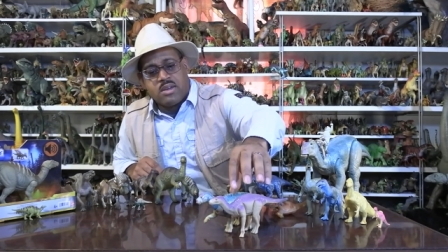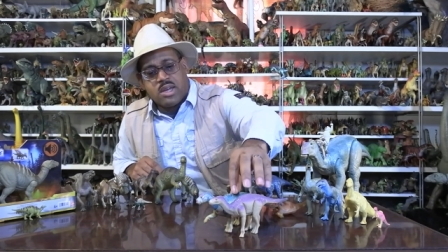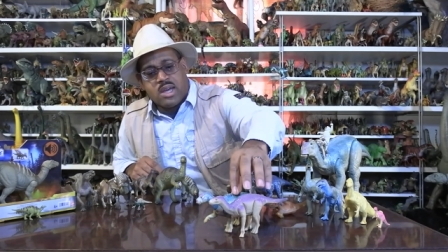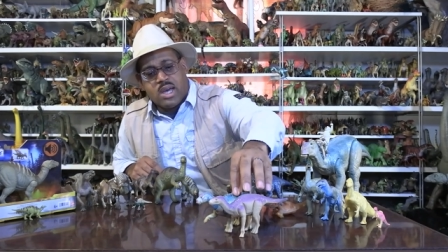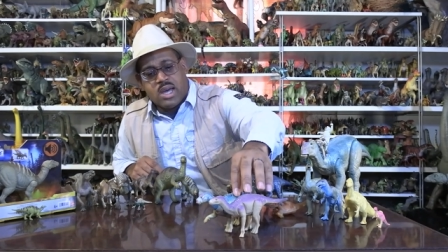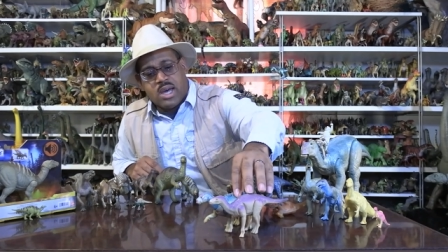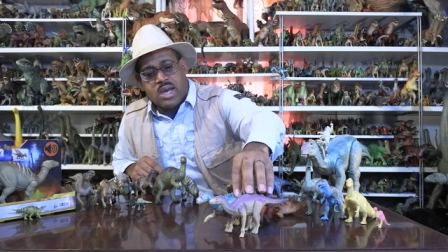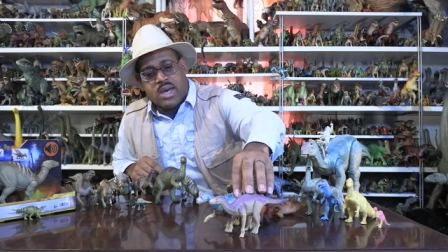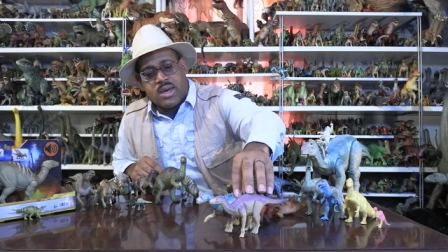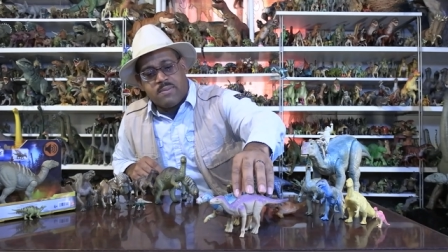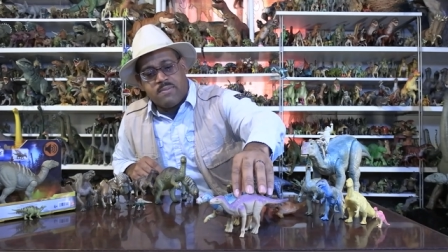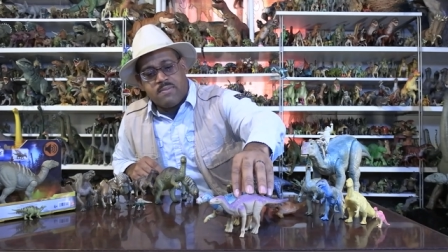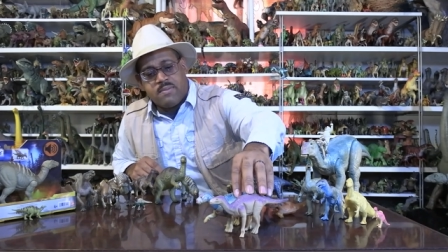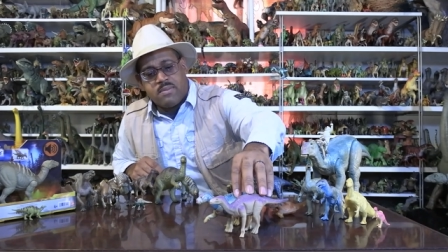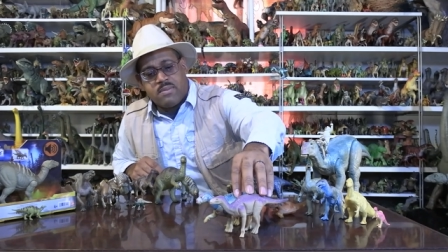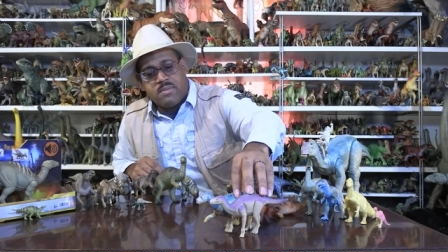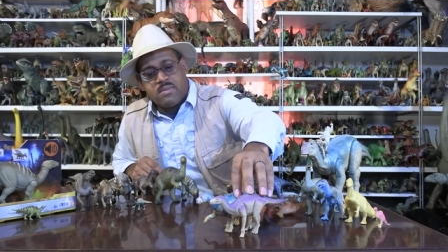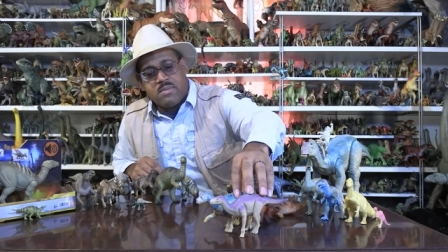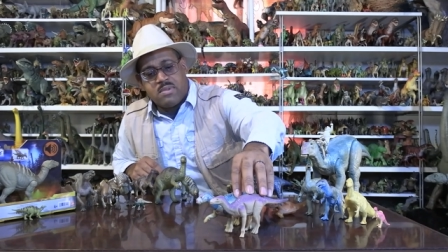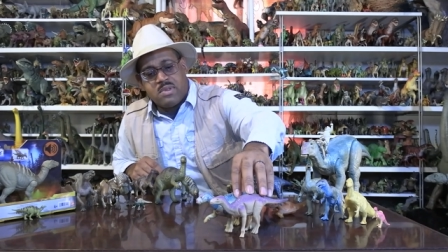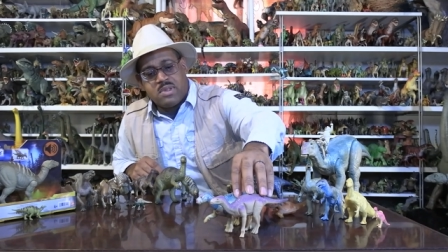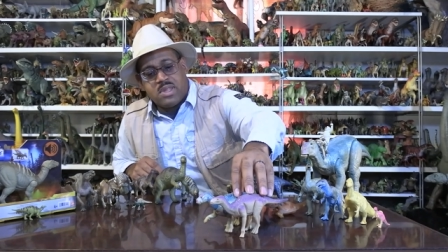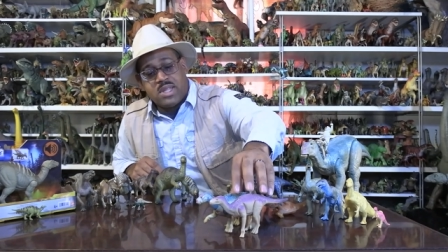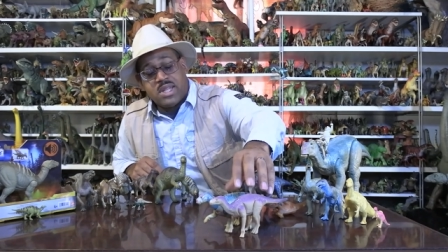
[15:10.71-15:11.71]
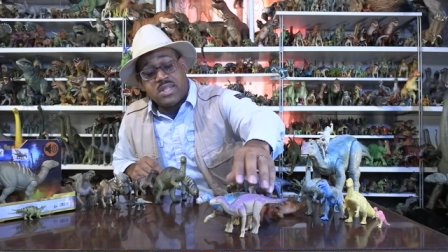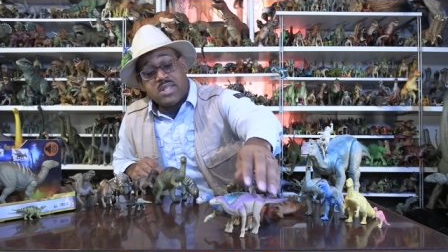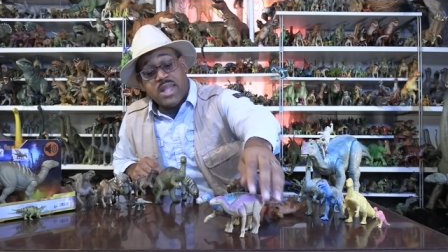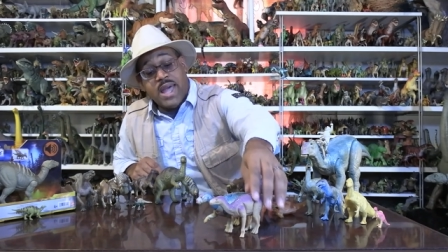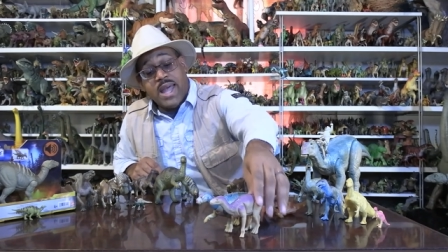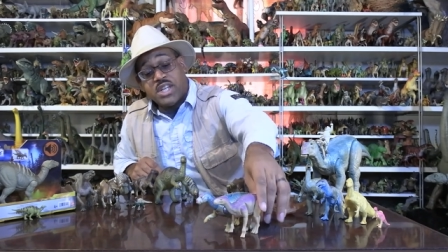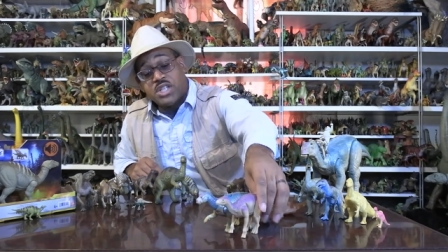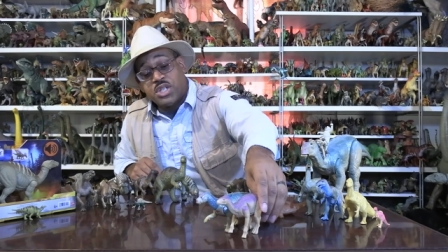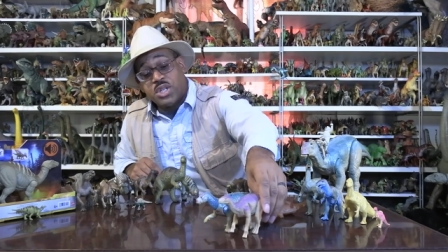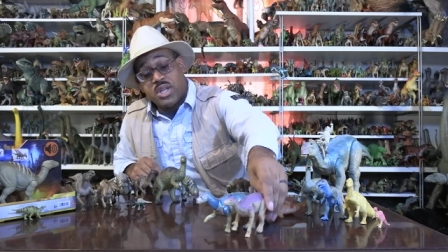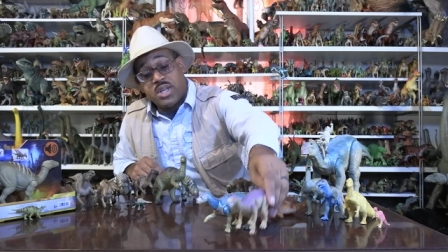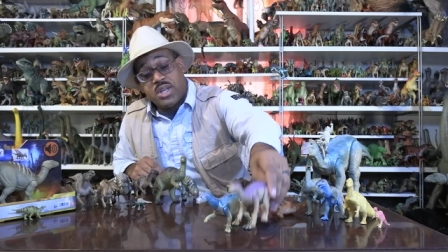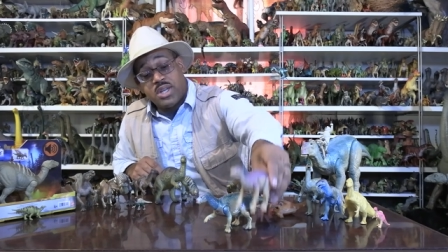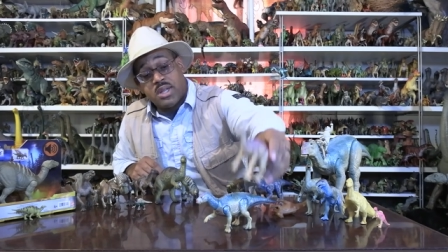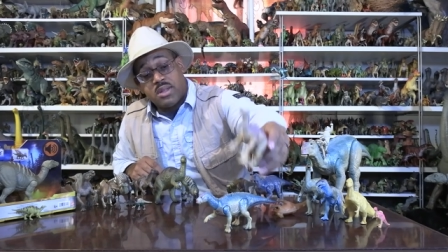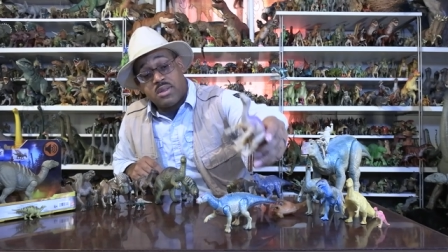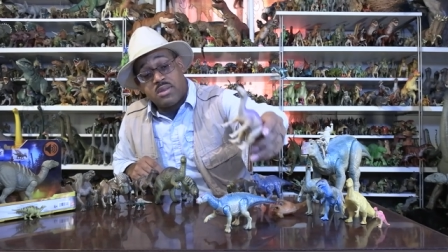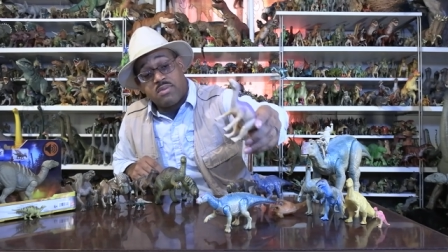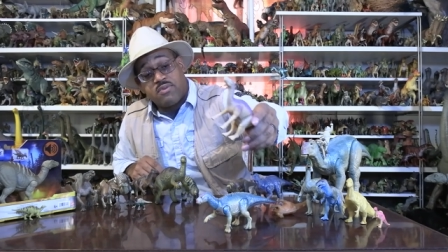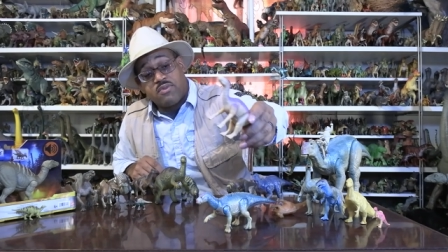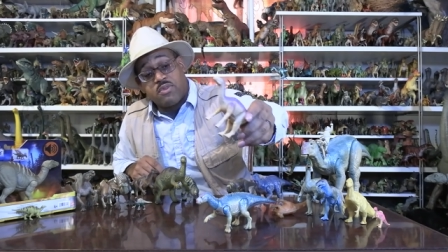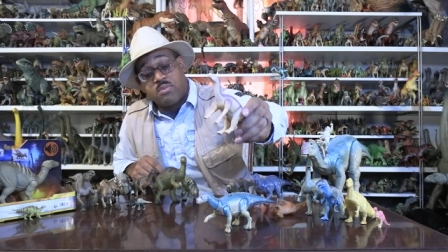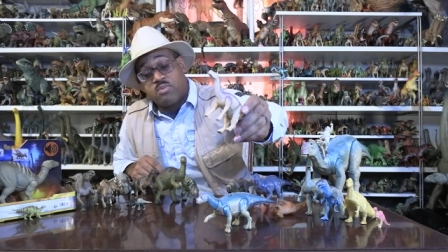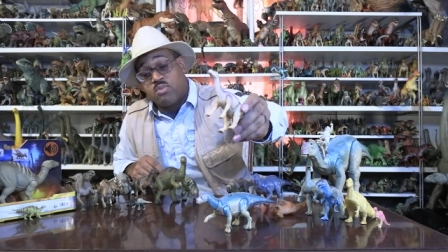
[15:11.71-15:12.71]
Uh, this actually is
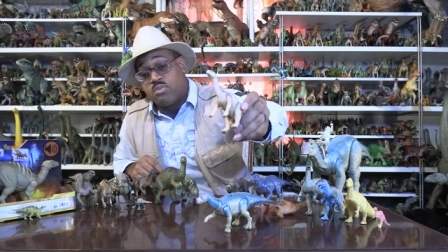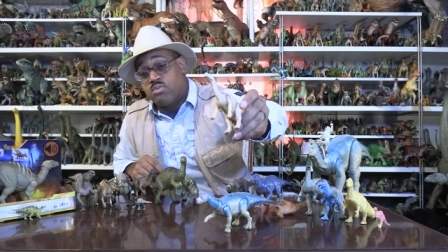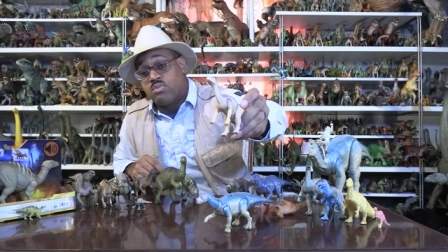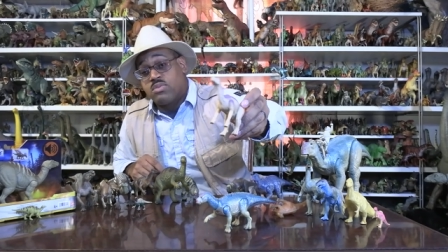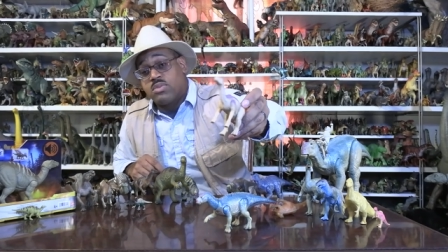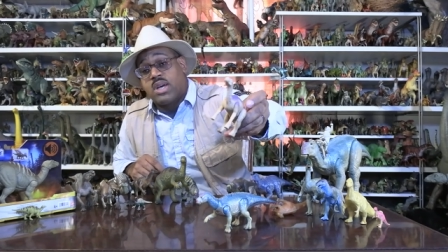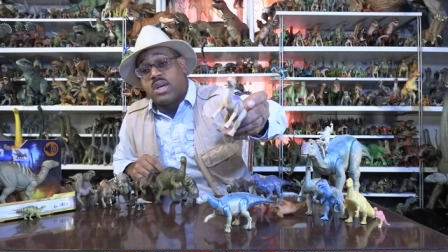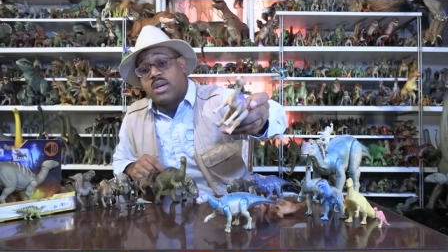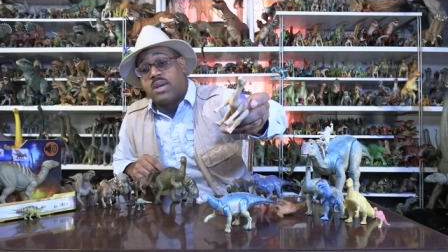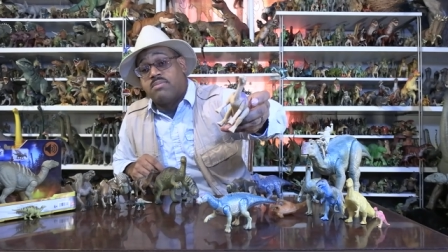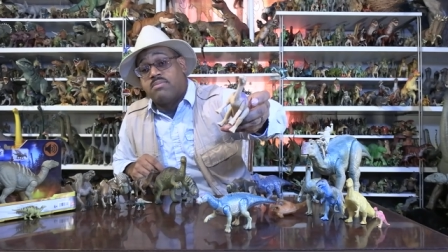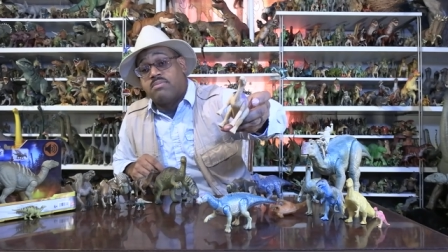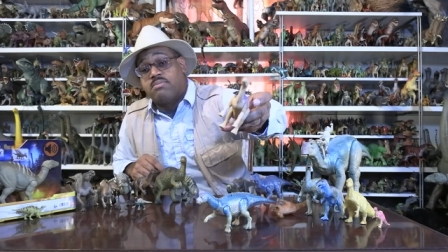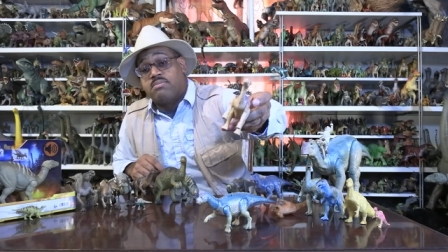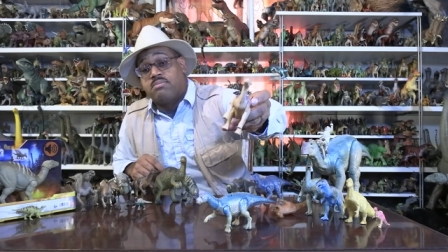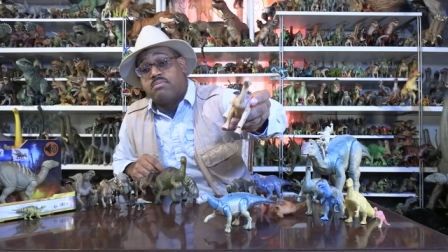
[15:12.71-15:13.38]
from uh,